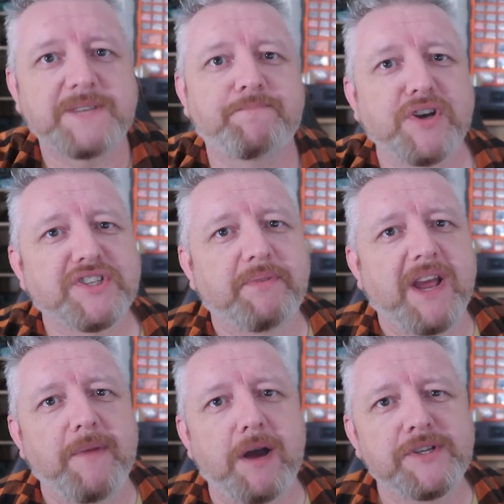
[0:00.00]
That's
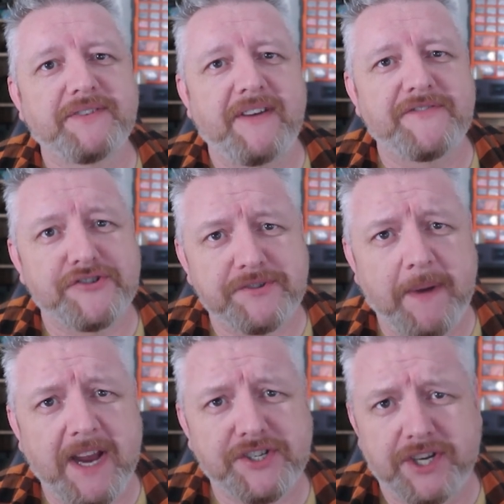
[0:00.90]
possibly a moment of
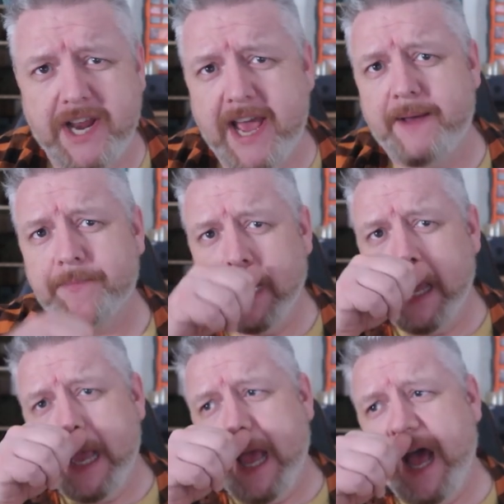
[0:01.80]
introspection there.
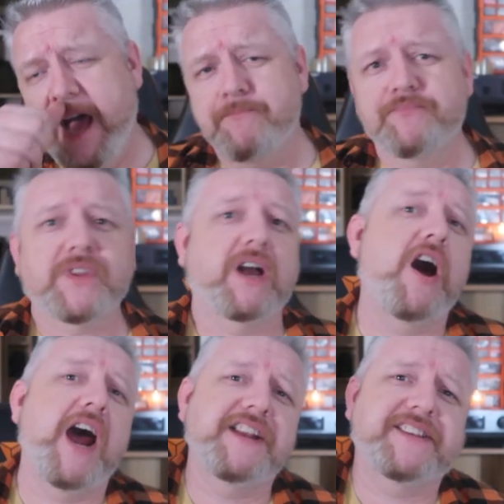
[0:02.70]
Um,
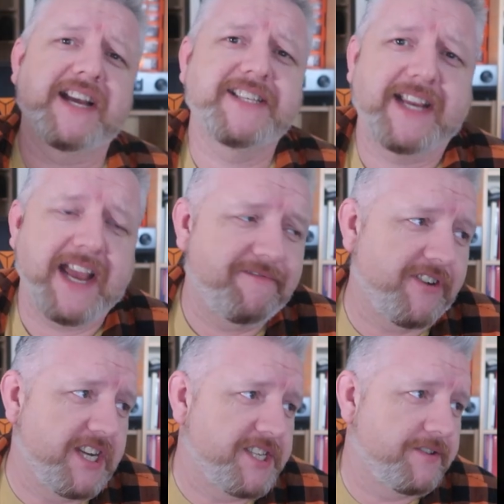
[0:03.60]
all right, dating
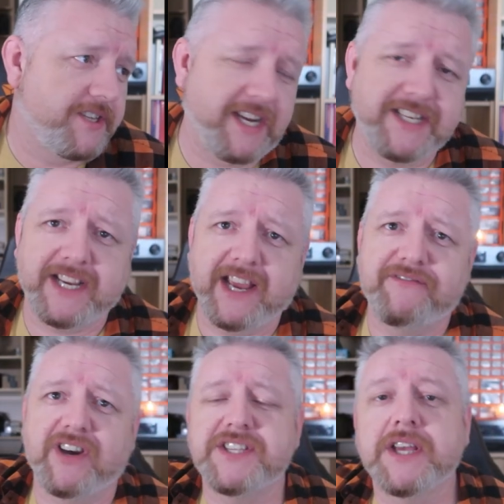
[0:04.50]
advice. Dating
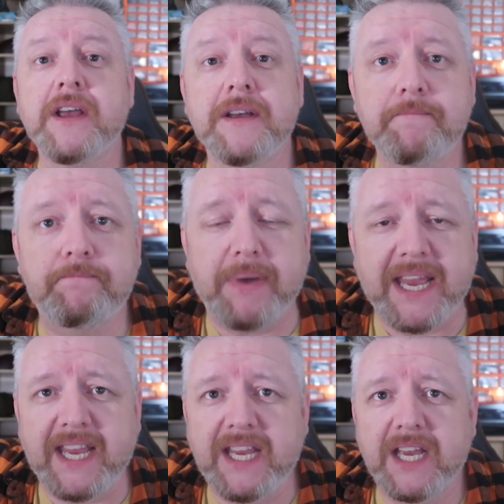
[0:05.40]
advice.
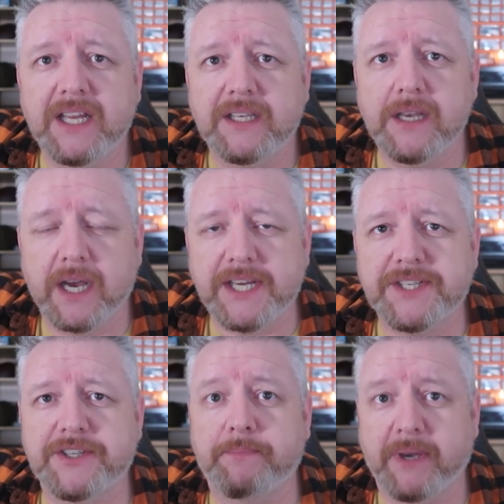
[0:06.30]
Be
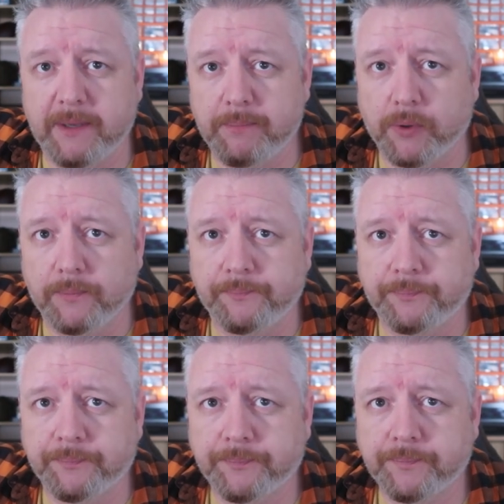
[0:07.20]
nice to people.
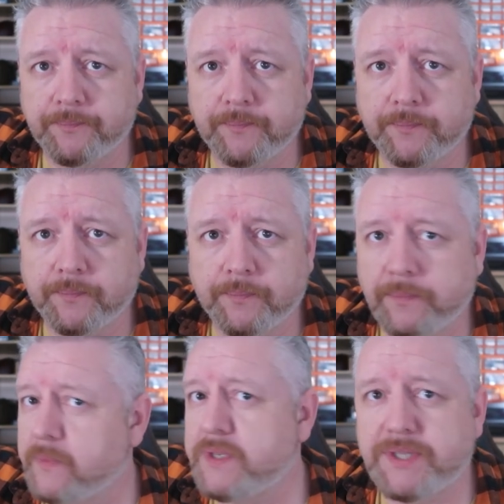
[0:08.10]

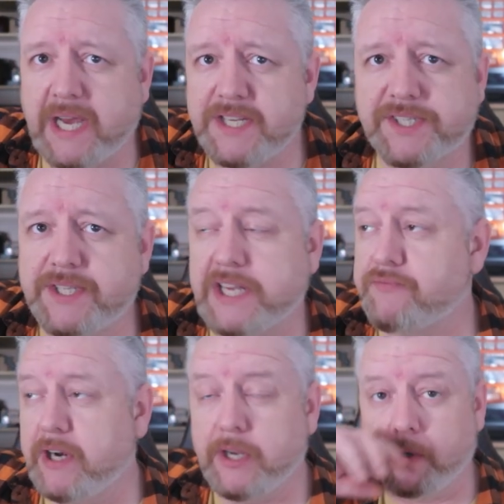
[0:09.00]
That's
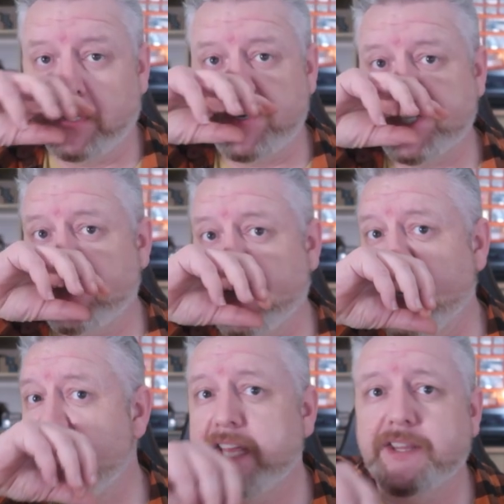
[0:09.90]
that's really all there is to it.